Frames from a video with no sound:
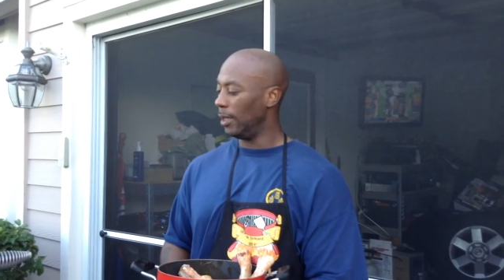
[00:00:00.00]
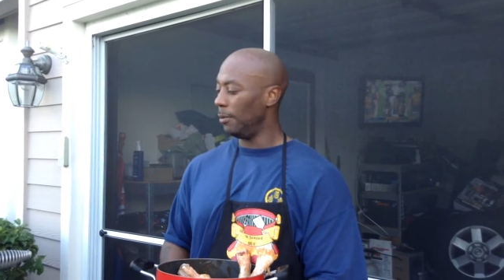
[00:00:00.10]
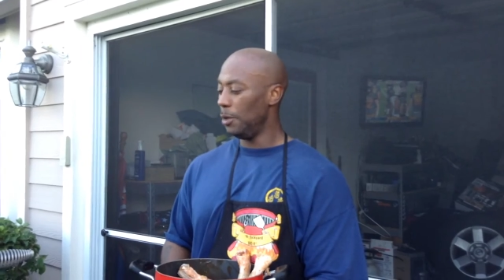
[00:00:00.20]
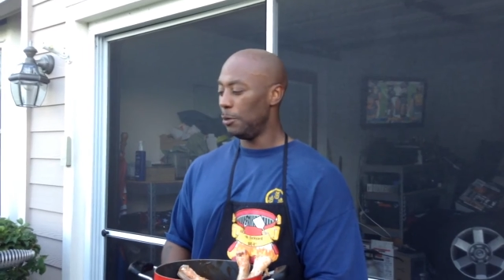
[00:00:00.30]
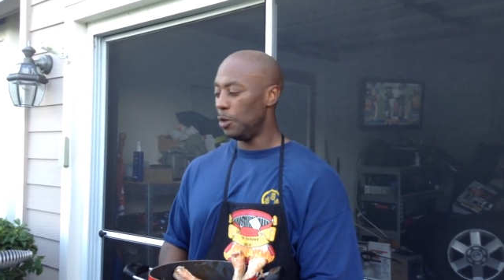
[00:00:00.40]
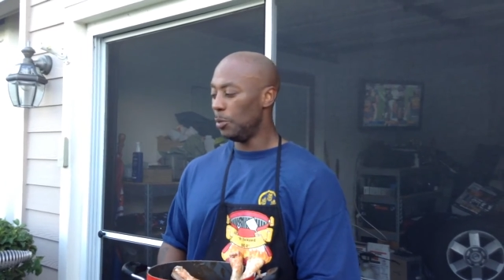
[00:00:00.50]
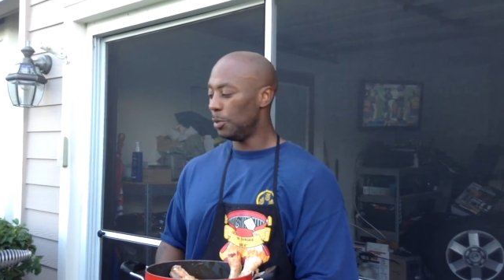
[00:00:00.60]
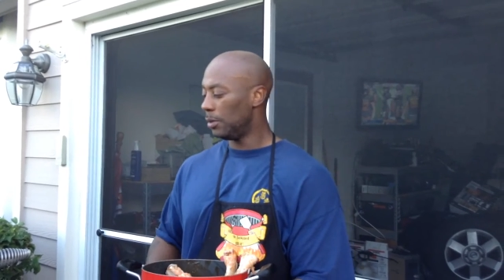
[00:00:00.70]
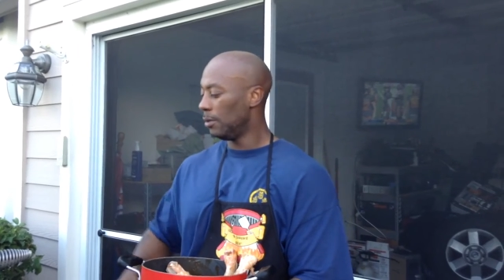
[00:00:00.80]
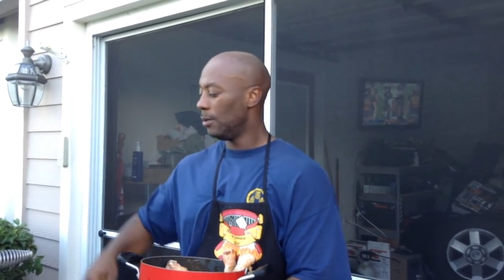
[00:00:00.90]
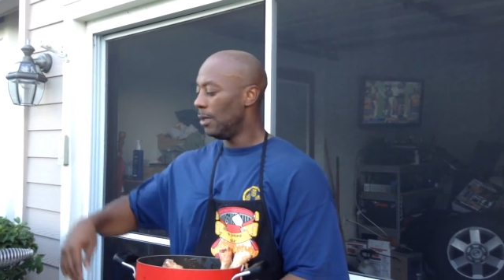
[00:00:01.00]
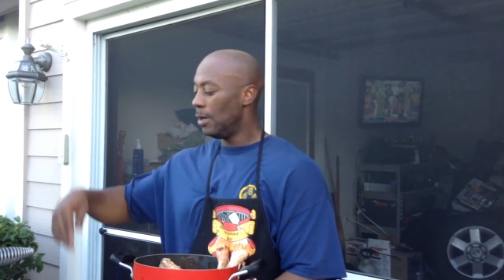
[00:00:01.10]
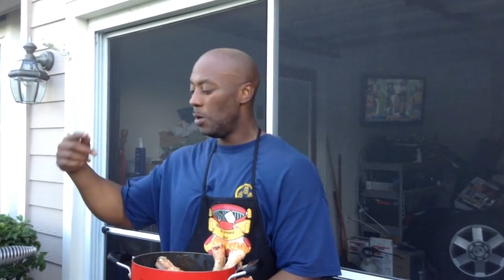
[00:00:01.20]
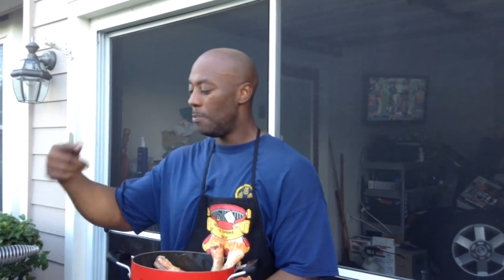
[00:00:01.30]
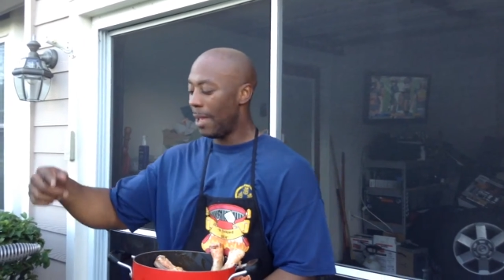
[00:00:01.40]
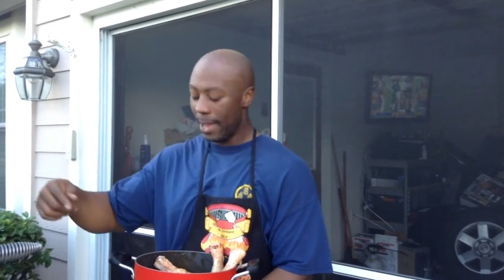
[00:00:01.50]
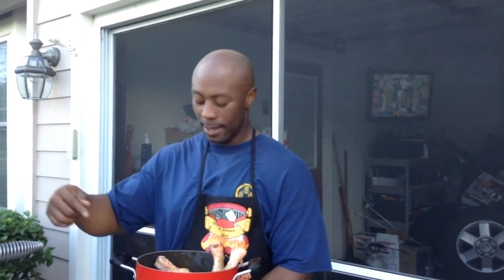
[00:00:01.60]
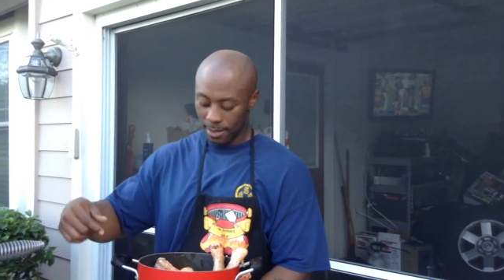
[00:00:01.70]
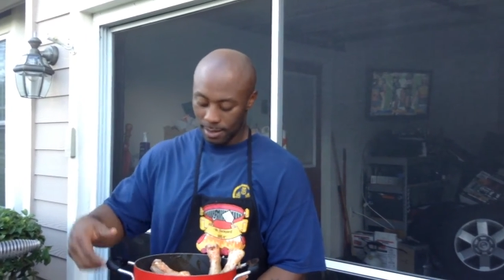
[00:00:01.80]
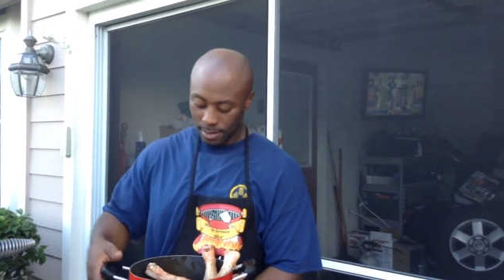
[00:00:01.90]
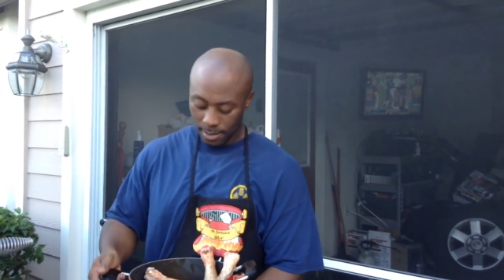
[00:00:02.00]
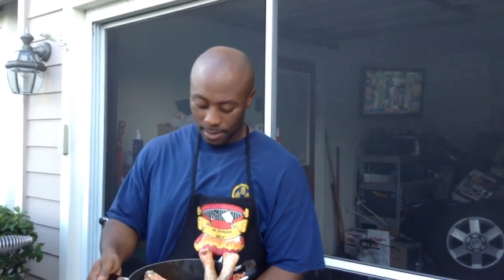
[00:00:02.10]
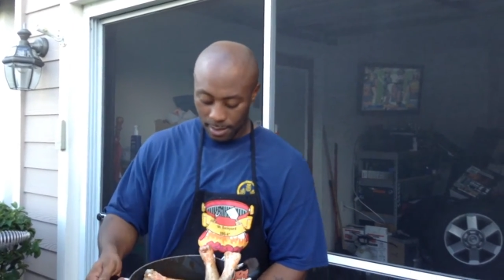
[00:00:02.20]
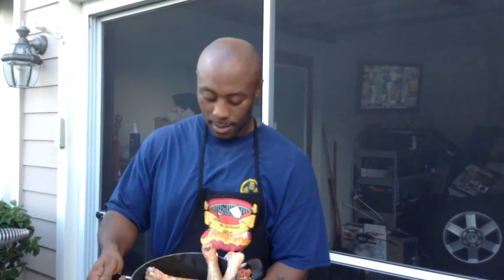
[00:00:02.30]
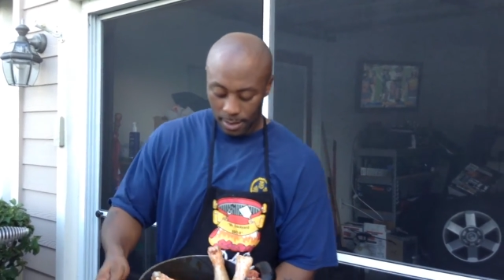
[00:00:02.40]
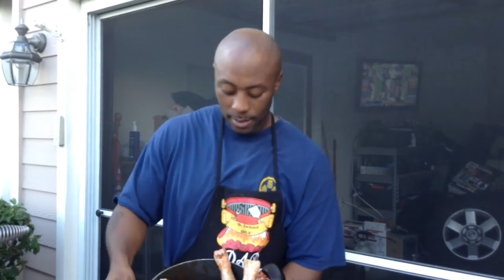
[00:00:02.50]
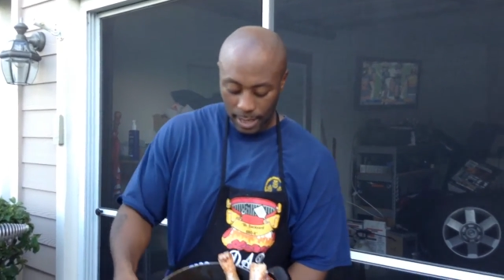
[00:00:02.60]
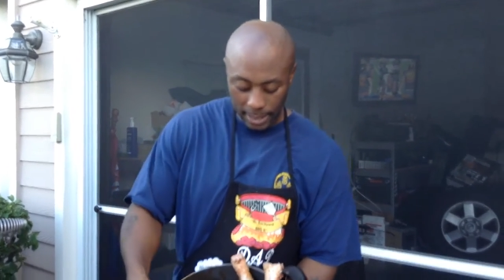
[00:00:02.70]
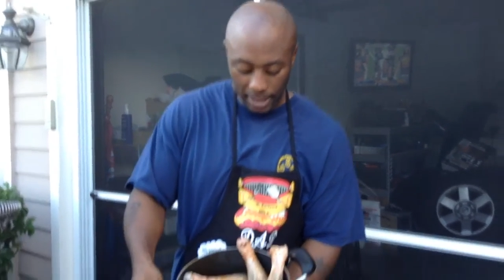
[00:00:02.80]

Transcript: up, YouTubers? We back. Got